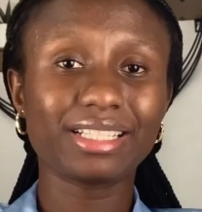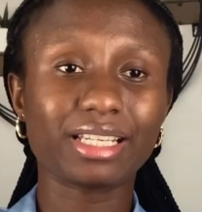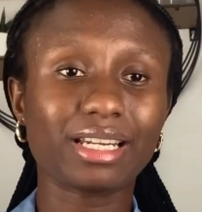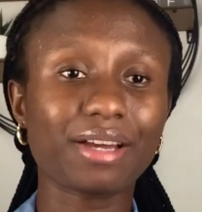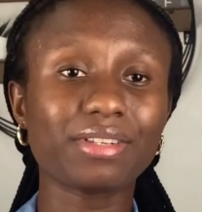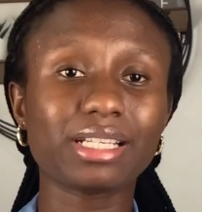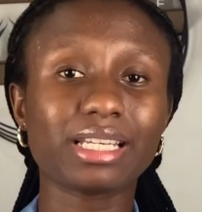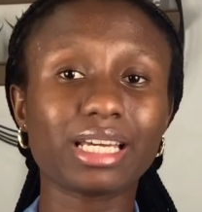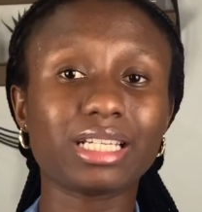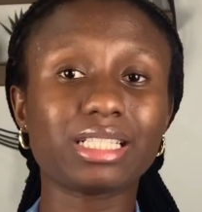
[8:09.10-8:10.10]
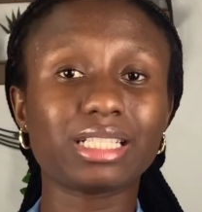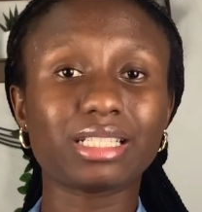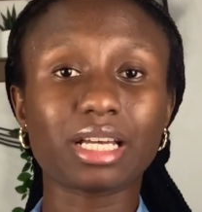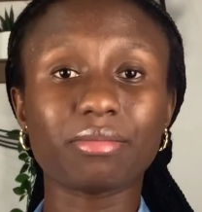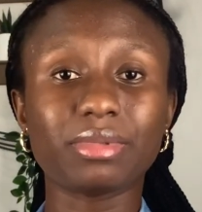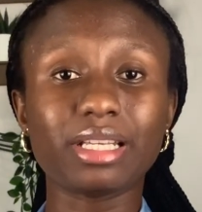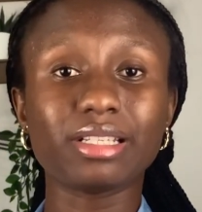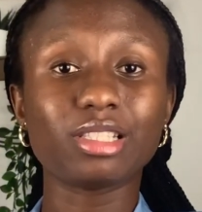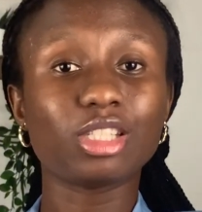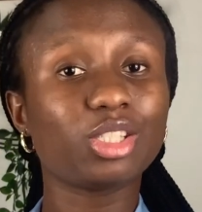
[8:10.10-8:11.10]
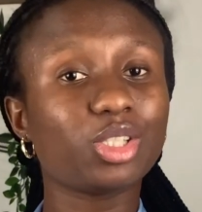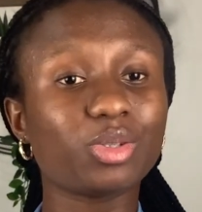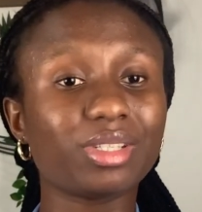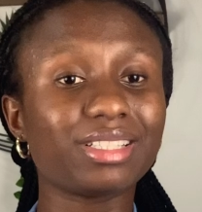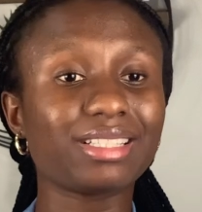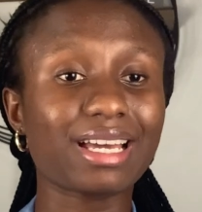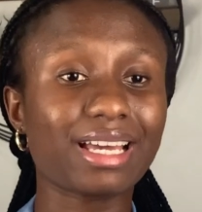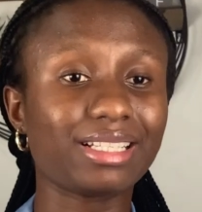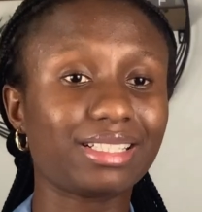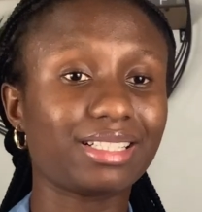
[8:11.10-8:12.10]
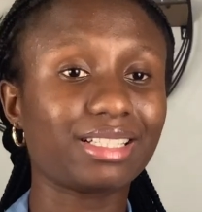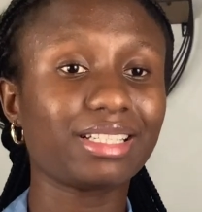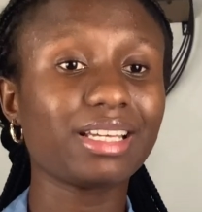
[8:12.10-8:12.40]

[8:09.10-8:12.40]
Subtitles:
Then after the IELTS exam, then COS, guys.